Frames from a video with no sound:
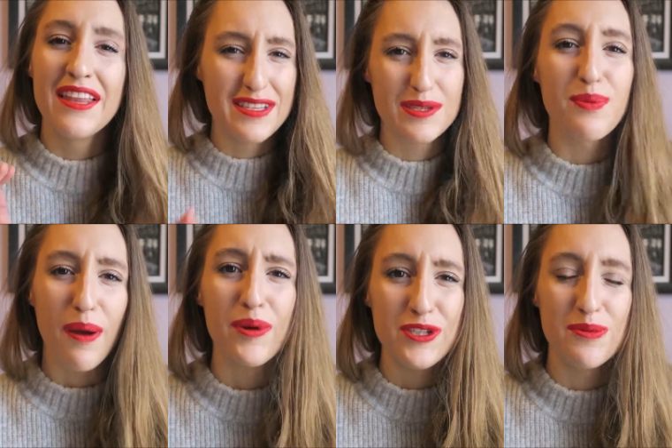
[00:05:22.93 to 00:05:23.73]
This is
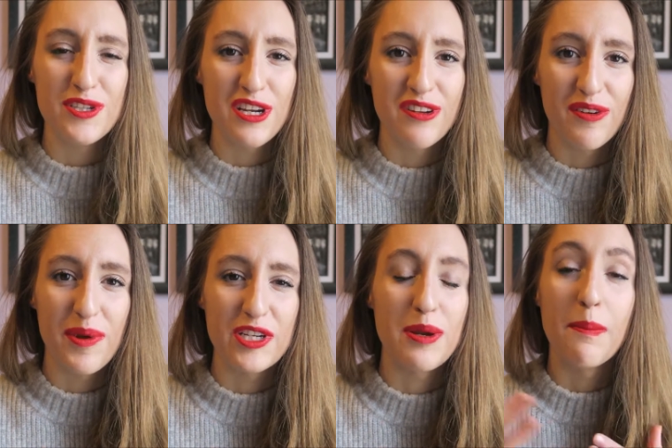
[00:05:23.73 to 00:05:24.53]
probably too much
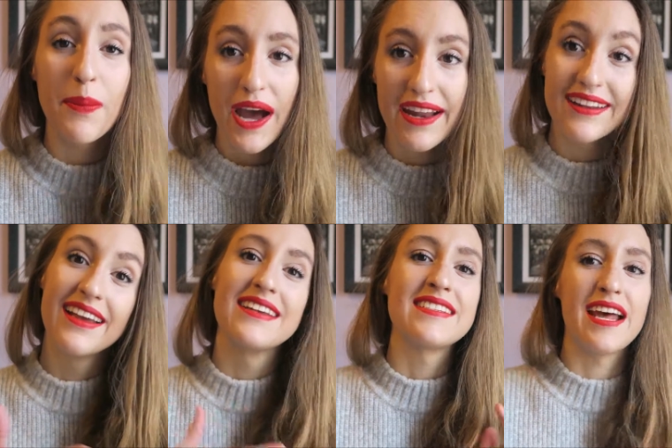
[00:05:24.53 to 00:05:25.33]
information, but
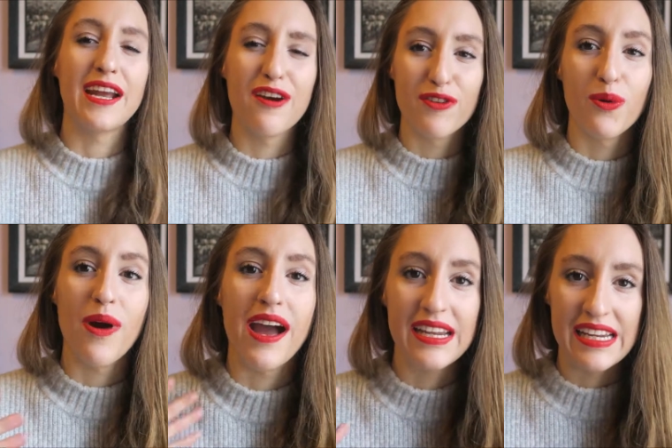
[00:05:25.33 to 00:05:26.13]
setting up for
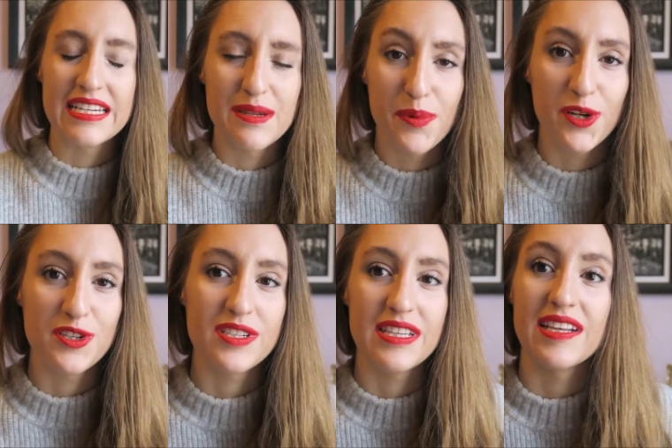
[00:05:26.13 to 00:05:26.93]
why I needed to
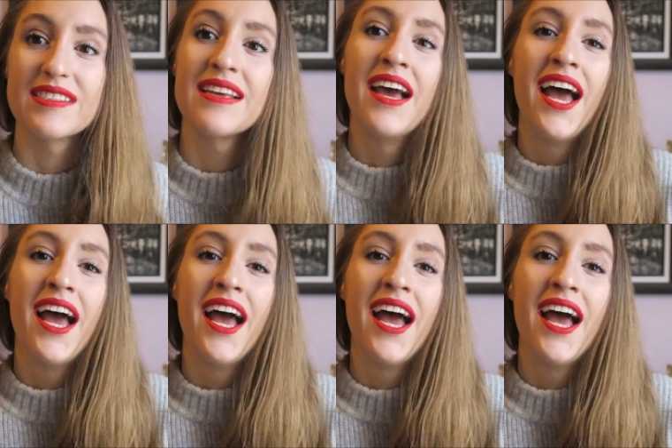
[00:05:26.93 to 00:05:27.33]
purchase these.